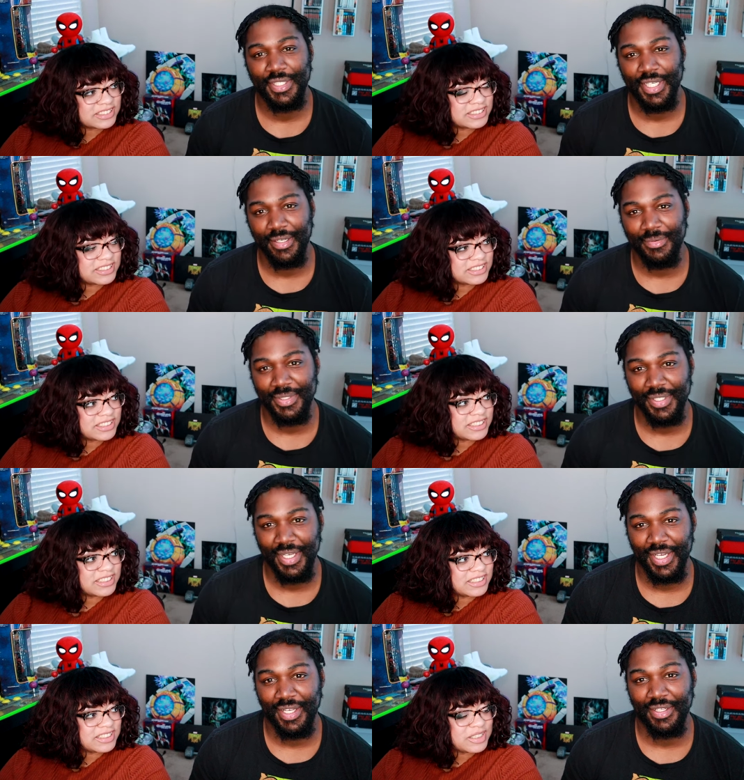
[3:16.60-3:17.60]
Speaker 1: his hips,
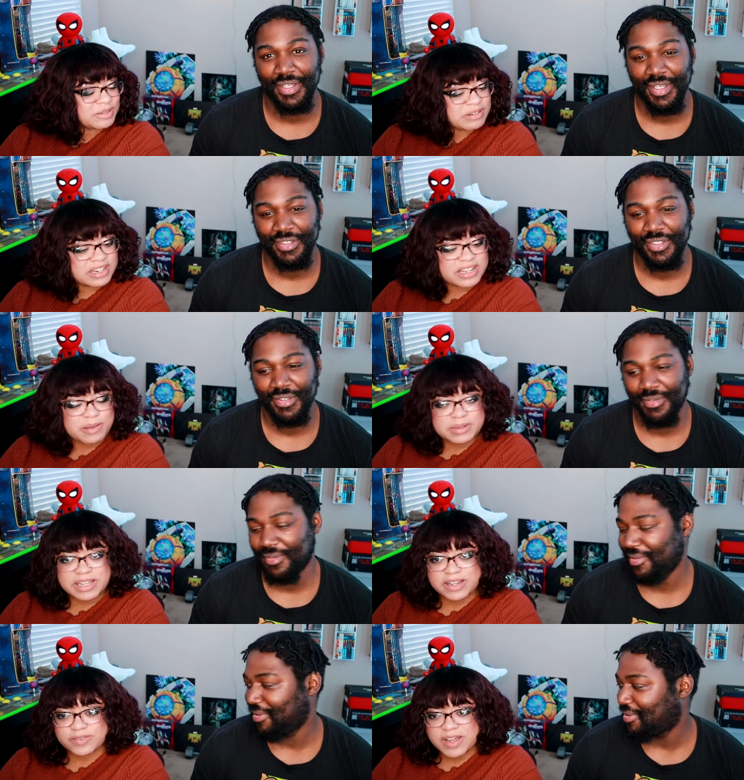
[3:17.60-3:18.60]
and
Speaker 2: he ain't but
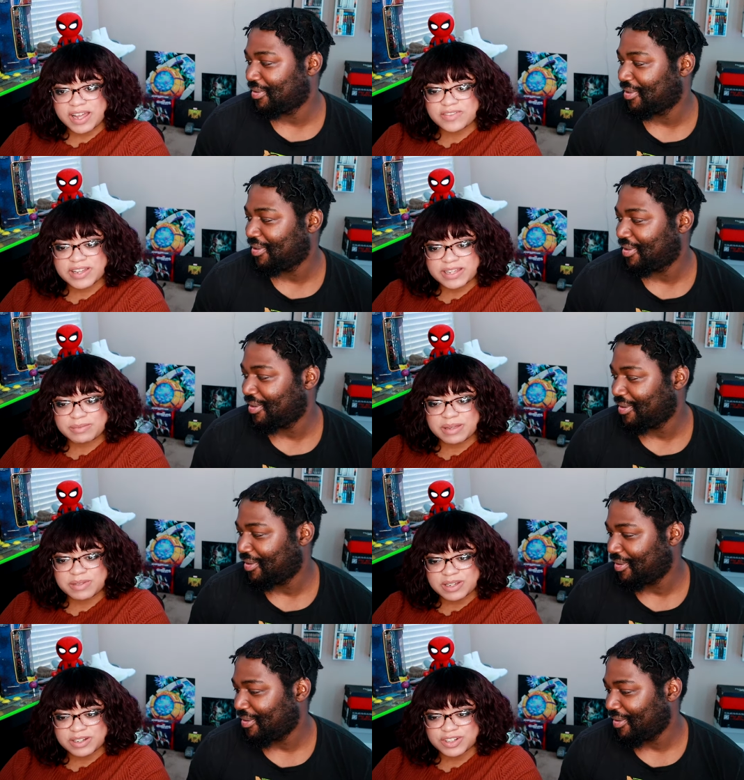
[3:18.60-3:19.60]
like 5'8",
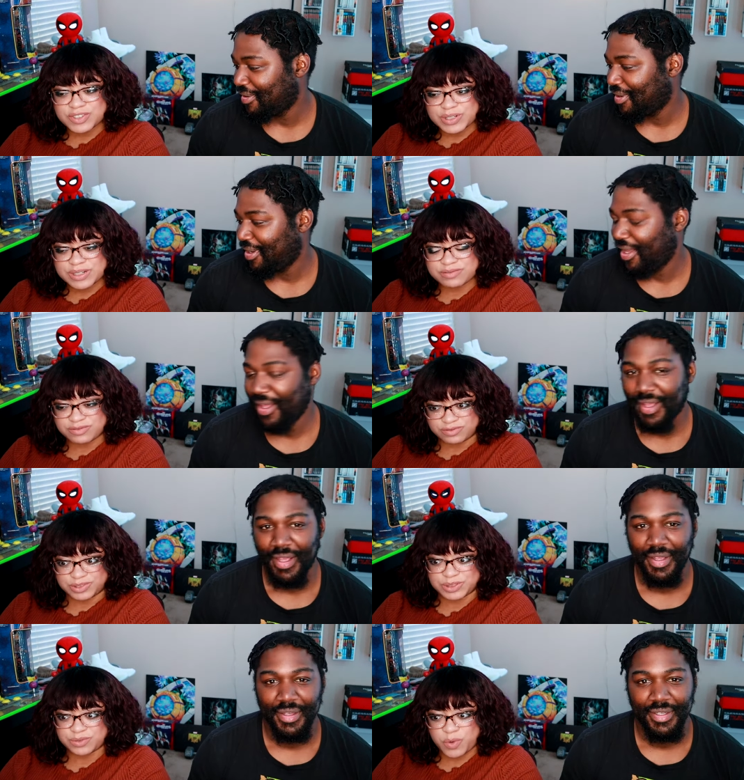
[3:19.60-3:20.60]
maybe
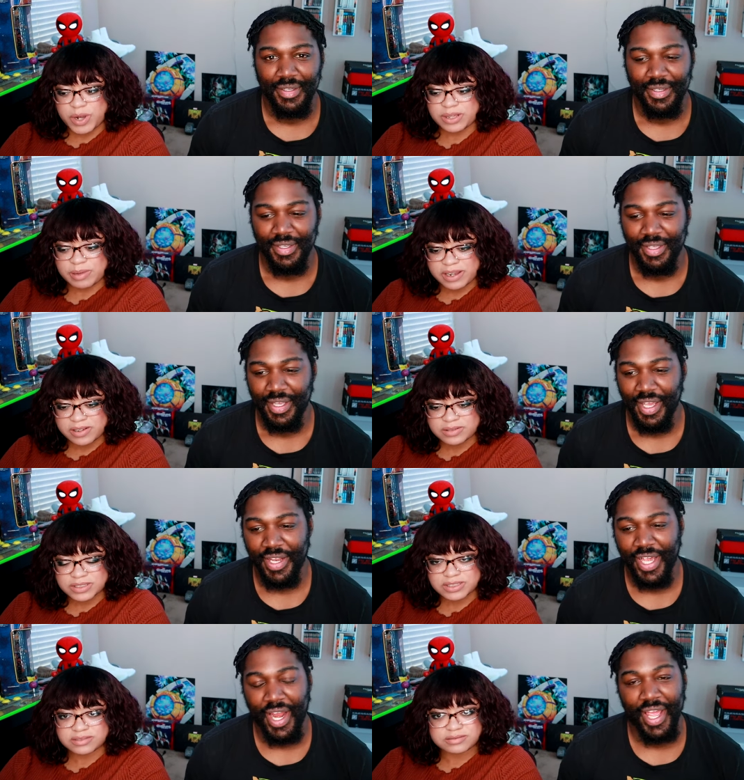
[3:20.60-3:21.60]
140 pounds.
Speaker 1: And
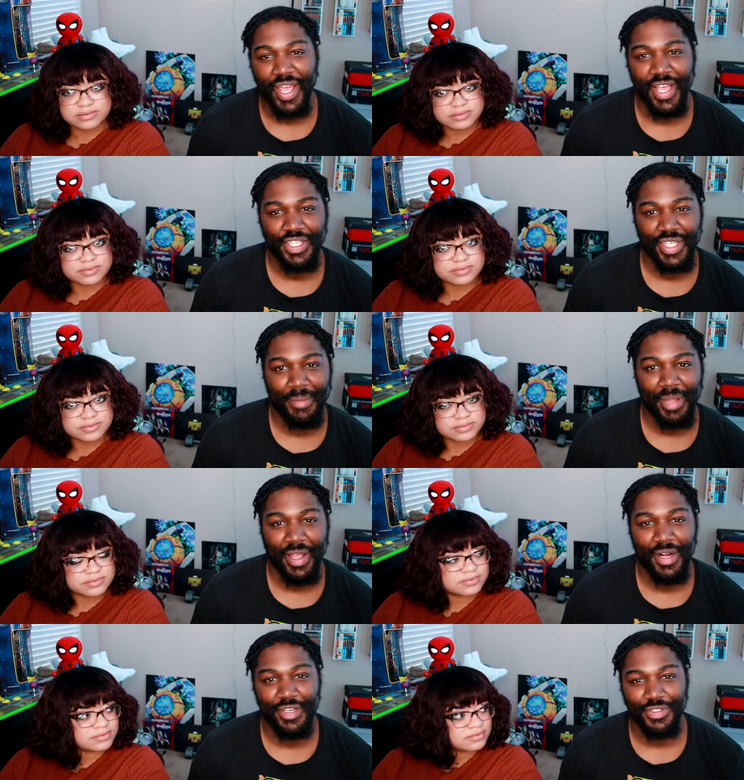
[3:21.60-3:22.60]
he got a head shaped
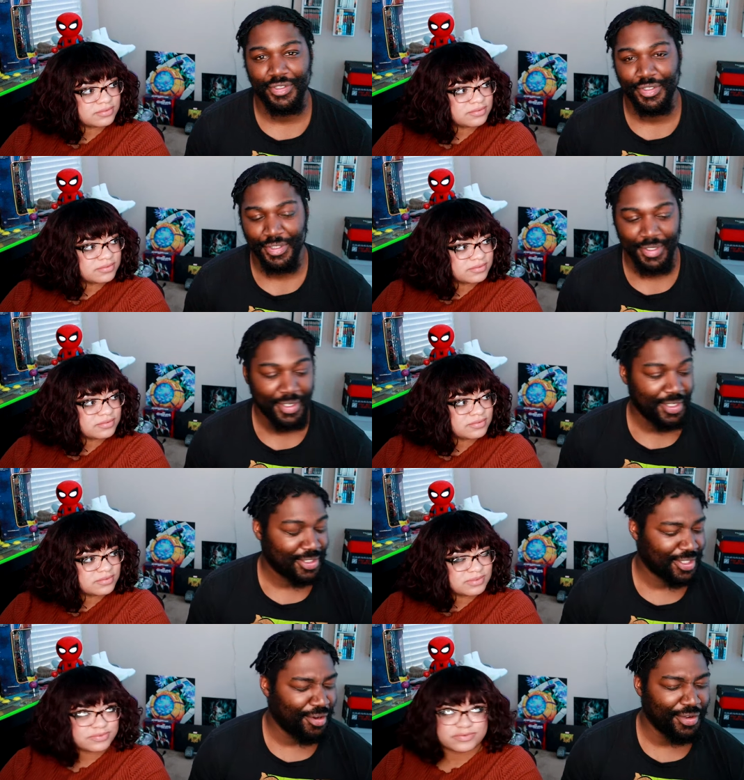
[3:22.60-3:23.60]
like Usher's.
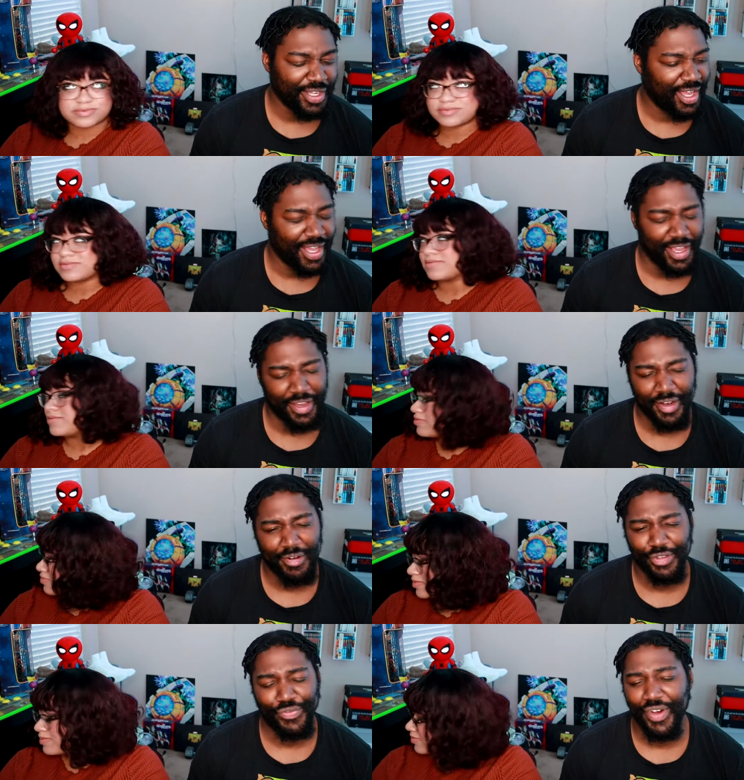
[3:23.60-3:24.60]
So yeah, you
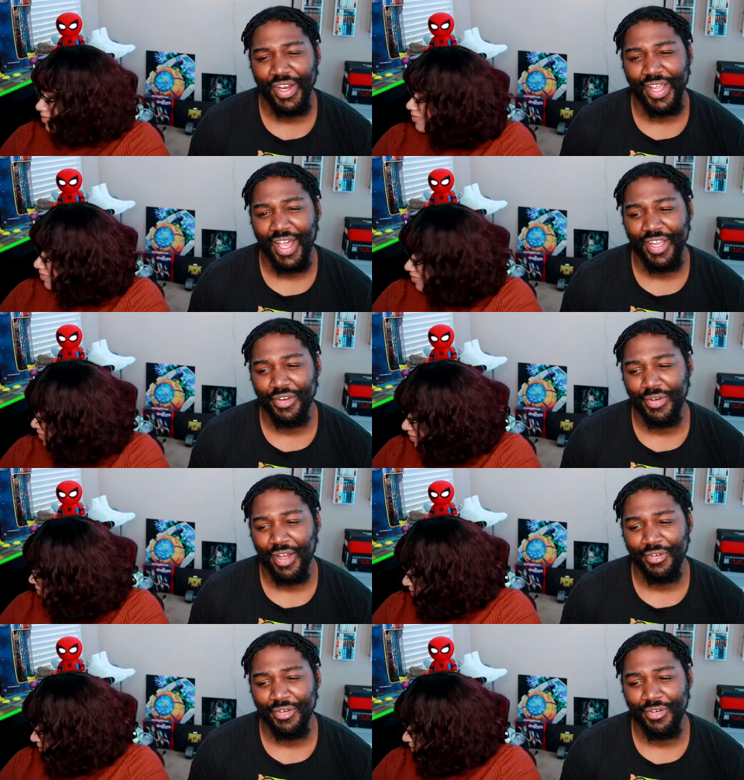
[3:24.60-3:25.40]
know, it's funny how he do that. I